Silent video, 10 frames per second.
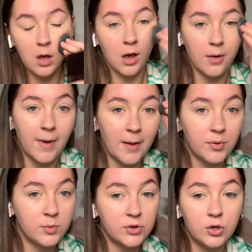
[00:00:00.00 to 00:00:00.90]
I'm happy
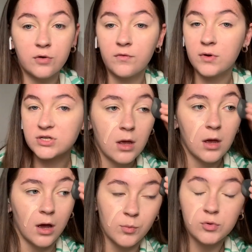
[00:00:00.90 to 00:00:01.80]
with the coverage.
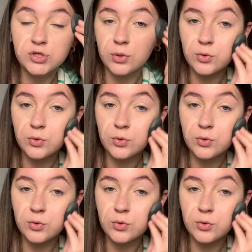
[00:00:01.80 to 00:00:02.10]
I'm also